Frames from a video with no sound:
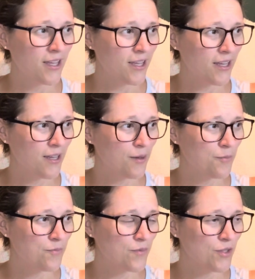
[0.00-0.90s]

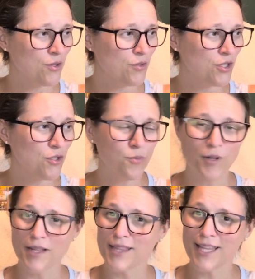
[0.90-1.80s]

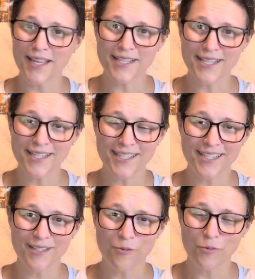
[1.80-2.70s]
YouTube likes
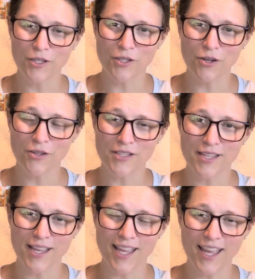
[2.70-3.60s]
it when y'all
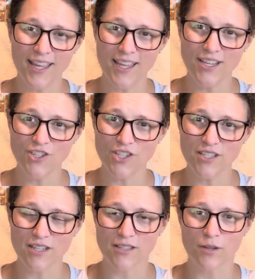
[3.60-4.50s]
say, hey,
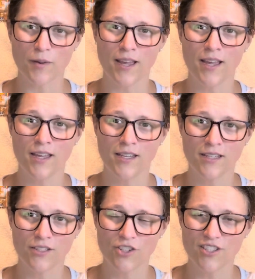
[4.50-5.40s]
she's not so bad,
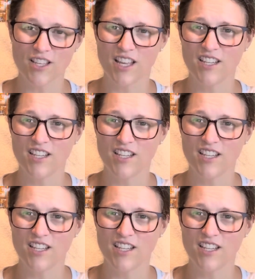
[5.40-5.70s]
she's kind of